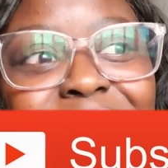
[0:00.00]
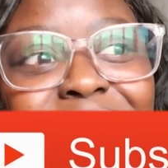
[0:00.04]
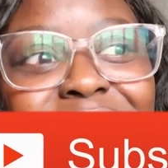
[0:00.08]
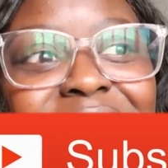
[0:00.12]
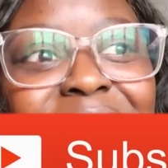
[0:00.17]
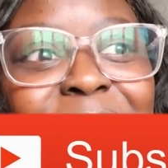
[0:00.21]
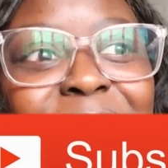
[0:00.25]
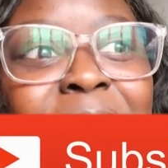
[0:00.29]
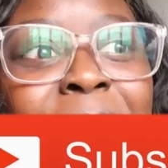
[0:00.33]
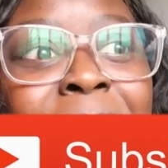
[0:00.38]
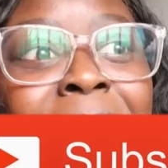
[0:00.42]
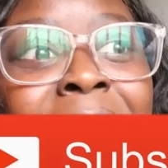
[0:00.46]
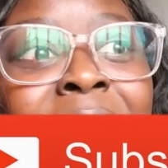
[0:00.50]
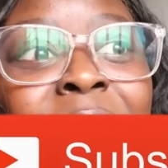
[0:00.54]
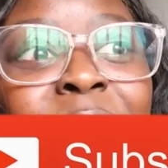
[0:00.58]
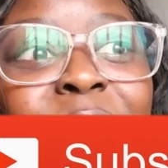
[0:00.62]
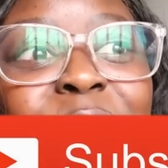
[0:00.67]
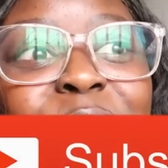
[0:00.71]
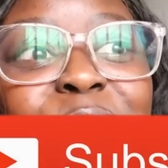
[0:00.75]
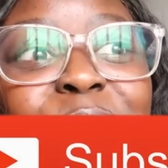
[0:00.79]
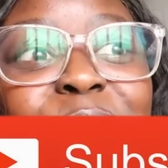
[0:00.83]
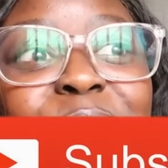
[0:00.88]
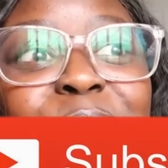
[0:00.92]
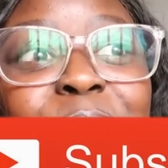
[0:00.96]
with them
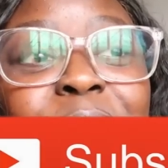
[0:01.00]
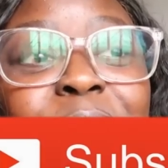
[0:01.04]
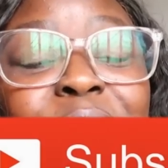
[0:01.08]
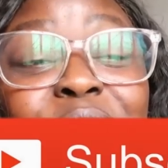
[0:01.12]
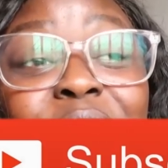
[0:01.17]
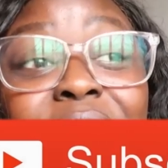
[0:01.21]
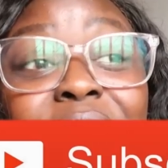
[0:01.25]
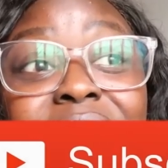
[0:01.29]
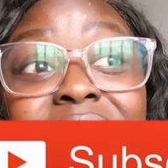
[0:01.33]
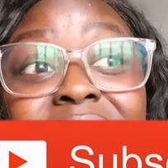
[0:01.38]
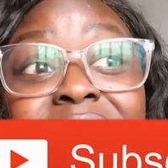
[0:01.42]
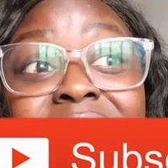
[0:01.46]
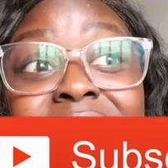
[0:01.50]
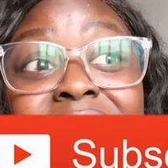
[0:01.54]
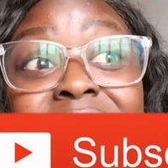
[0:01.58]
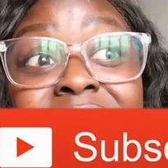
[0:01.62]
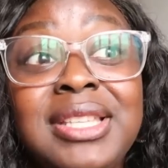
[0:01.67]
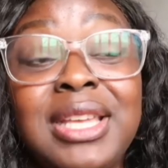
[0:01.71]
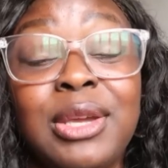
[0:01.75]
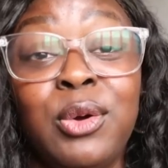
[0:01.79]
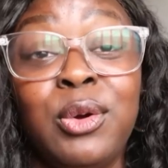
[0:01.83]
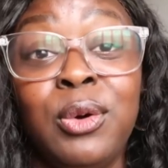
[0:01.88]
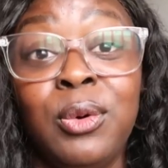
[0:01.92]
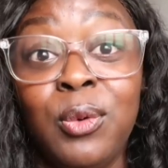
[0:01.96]
about providing the
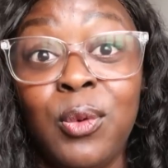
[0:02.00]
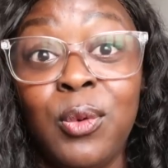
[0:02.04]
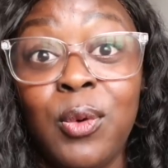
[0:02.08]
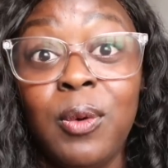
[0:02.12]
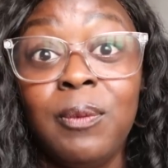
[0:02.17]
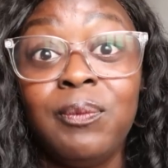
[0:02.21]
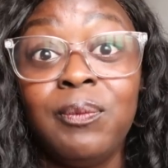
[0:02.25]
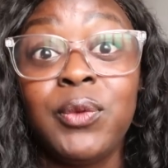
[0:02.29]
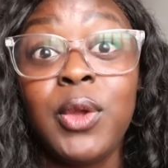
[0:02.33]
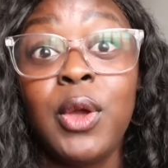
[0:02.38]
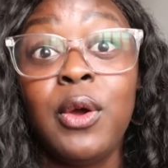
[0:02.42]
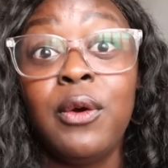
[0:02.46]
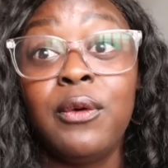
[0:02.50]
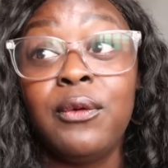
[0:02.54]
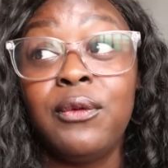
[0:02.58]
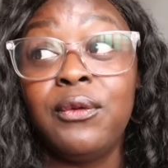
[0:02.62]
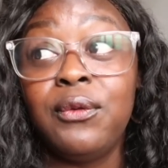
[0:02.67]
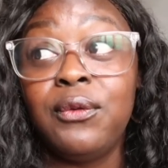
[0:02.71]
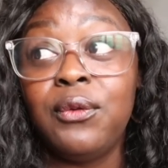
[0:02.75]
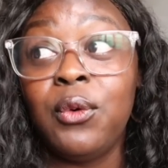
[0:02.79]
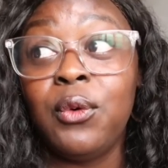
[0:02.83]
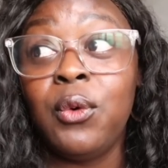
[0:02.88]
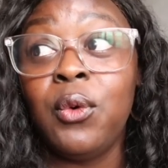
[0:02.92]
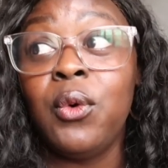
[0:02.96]
decor
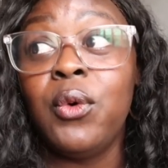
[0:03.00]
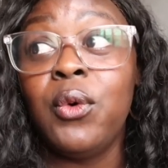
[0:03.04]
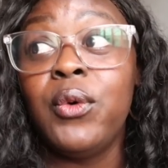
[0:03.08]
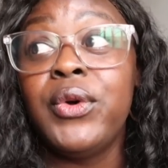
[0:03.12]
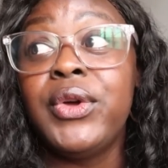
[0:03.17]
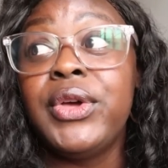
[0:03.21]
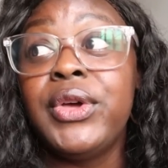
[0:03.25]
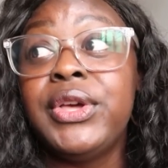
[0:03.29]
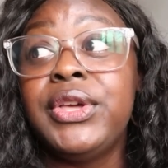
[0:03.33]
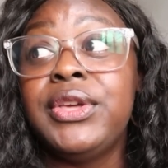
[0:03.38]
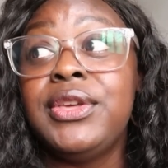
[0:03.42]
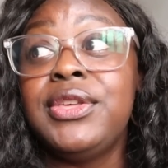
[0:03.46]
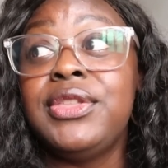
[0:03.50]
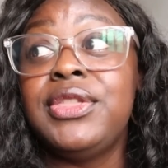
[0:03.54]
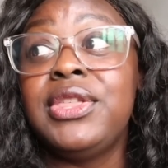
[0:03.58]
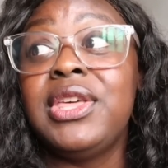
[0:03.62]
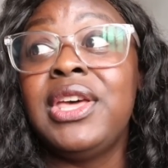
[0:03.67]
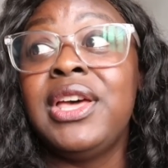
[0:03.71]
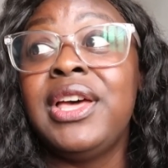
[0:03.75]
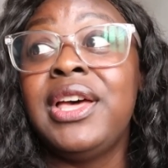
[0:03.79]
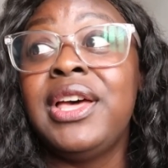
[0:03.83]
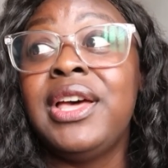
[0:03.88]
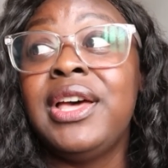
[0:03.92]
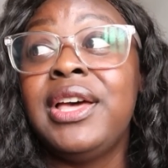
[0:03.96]
for
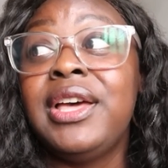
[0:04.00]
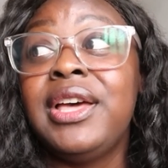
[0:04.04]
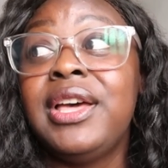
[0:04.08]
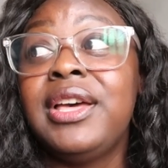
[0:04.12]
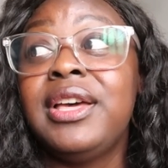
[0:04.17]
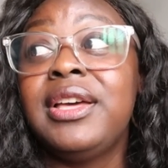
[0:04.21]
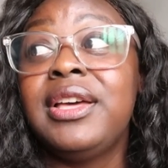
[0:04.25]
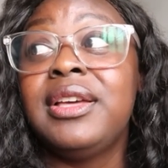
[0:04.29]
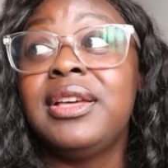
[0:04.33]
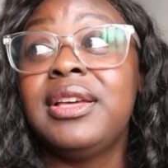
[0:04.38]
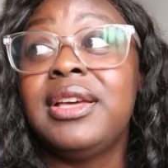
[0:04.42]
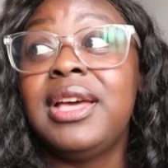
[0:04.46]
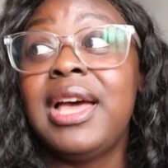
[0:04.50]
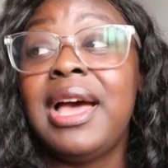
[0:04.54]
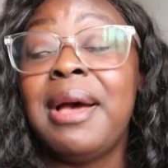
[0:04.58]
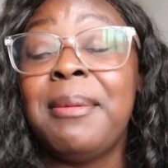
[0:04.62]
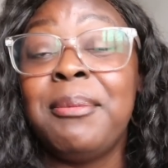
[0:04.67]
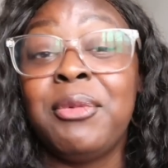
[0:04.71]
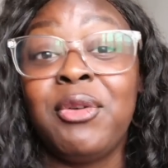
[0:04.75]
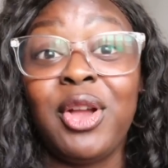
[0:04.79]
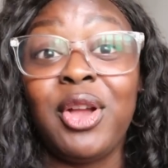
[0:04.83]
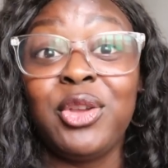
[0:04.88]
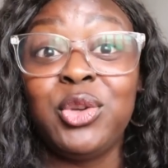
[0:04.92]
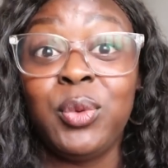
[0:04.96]
the
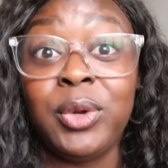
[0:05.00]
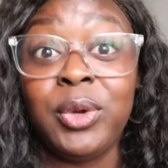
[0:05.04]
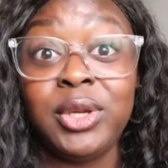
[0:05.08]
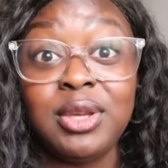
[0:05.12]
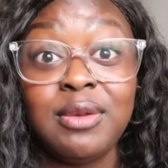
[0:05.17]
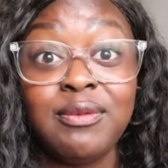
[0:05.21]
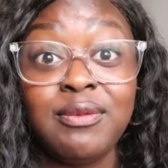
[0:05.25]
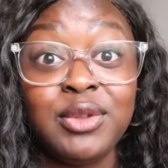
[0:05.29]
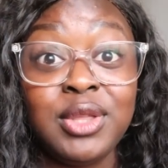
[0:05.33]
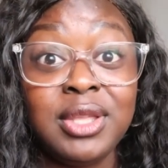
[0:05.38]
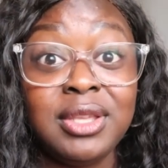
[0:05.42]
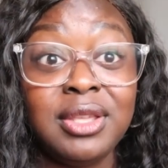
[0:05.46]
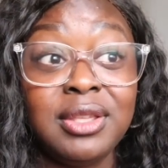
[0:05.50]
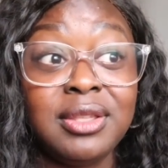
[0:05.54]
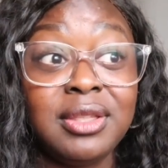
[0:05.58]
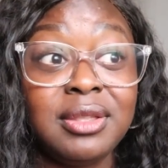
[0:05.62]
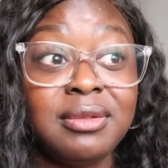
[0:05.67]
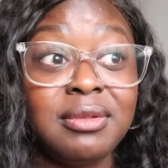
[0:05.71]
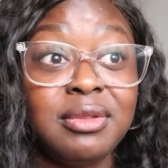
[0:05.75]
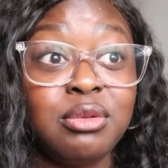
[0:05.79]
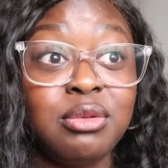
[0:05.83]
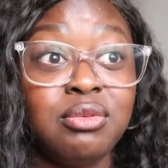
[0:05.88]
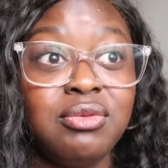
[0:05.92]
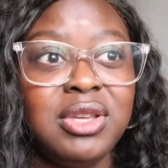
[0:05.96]
um, graduation for the
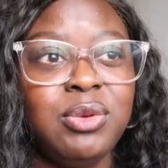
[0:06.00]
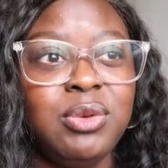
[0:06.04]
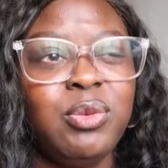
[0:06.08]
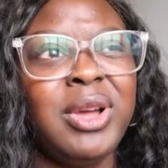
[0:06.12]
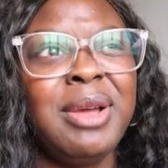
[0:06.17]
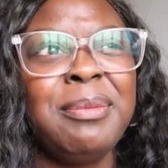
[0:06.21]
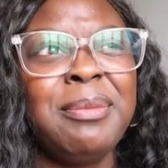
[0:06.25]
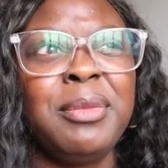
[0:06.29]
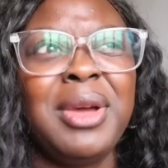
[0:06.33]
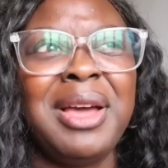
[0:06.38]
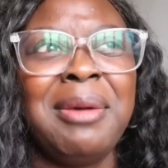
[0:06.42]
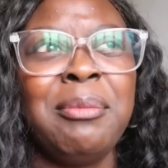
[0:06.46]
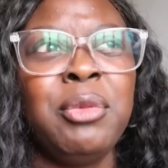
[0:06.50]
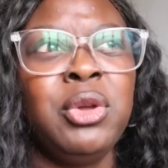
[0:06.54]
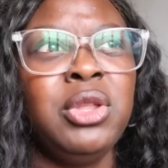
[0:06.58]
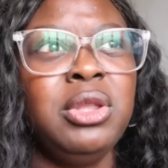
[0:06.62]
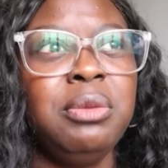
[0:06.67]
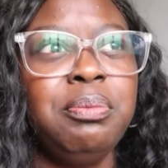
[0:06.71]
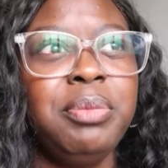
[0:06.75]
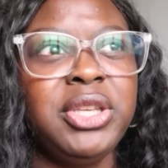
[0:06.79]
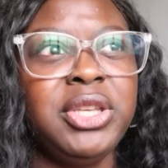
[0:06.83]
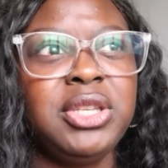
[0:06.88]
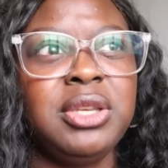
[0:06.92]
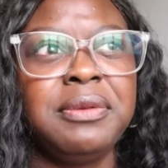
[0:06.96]
three well I'm, I'm,
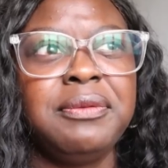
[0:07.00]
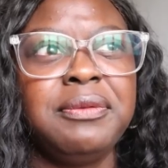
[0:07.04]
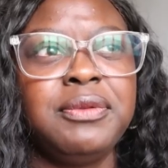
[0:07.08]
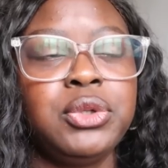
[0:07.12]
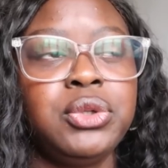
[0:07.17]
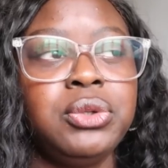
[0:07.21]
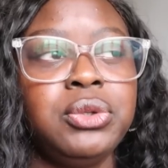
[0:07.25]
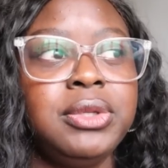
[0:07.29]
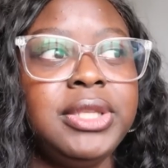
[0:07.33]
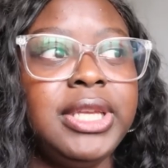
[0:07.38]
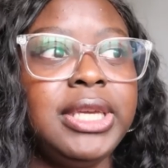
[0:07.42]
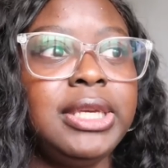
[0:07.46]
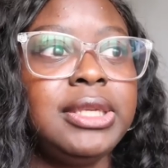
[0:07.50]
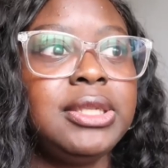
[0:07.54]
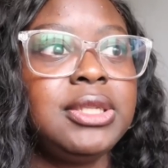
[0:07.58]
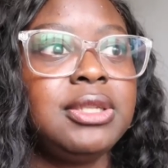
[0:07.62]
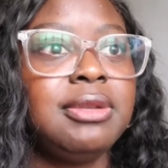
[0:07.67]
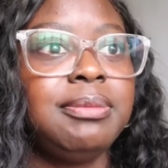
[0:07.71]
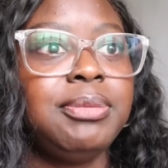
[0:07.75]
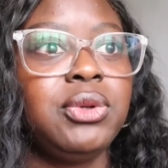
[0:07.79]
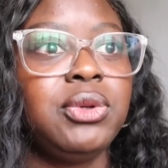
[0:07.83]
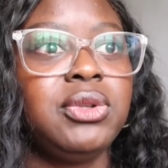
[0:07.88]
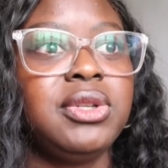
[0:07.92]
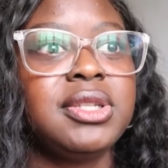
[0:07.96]
only pitching for two days
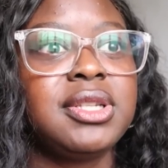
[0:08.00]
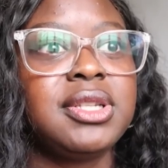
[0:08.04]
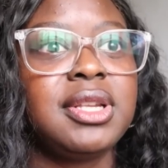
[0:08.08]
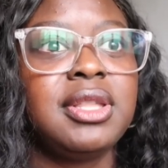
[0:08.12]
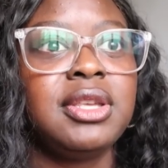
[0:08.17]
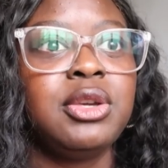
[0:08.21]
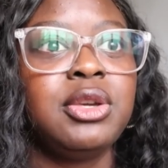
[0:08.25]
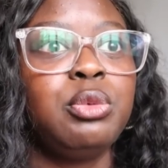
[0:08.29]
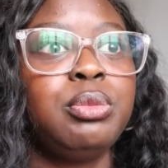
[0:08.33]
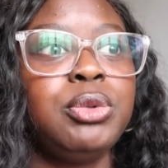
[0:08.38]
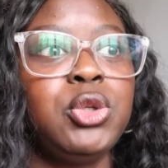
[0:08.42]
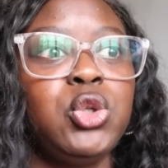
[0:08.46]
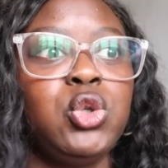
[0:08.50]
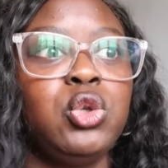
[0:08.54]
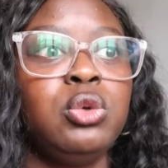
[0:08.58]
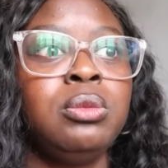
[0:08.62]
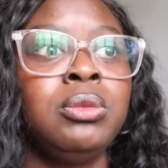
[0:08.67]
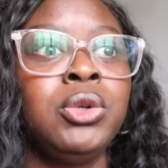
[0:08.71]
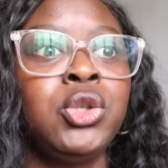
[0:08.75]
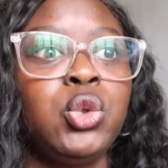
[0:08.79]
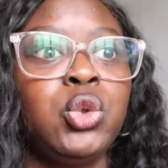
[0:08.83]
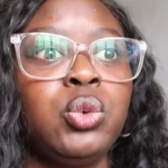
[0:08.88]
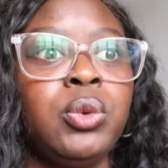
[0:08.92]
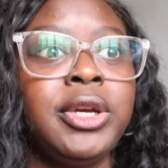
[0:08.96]
to be honest i think it'll be
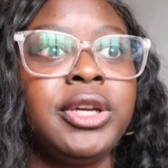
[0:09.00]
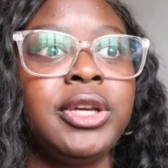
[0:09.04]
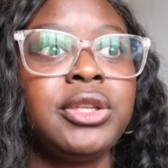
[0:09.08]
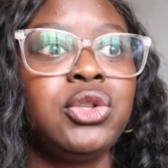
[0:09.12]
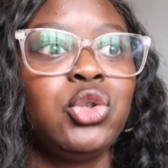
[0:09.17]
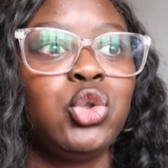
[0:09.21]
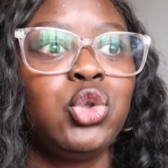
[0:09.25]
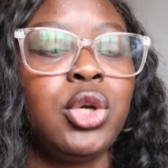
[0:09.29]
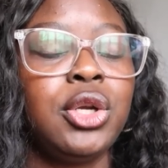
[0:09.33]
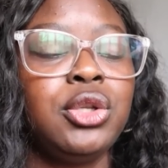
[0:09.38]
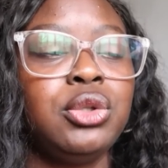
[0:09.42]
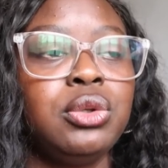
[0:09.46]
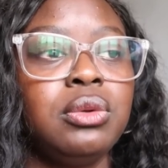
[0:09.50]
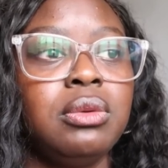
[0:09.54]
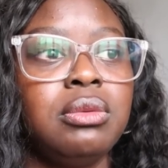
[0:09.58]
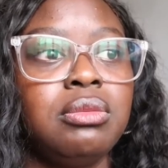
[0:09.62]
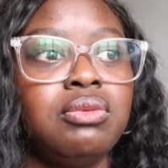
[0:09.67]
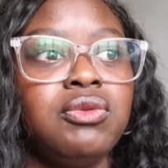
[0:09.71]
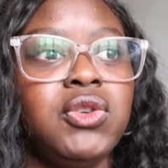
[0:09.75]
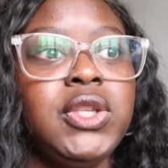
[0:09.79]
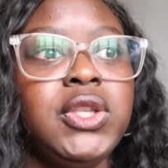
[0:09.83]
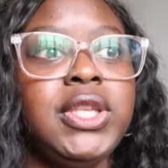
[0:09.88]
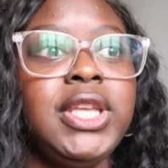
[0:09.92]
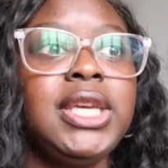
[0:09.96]
too much work to try and do
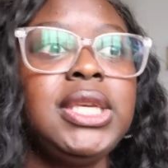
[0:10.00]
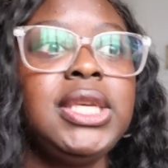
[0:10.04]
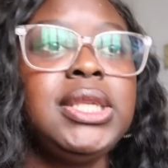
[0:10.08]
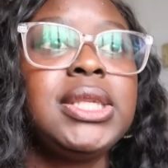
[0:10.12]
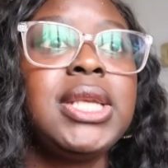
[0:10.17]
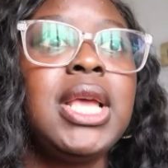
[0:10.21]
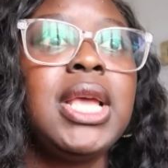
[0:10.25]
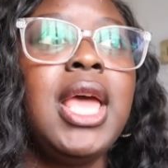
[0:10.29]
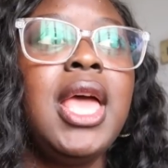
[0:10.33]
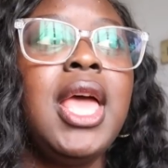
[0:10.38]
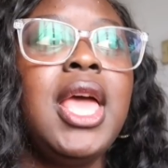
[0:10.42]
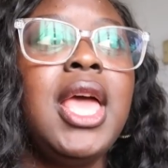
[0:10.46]
three days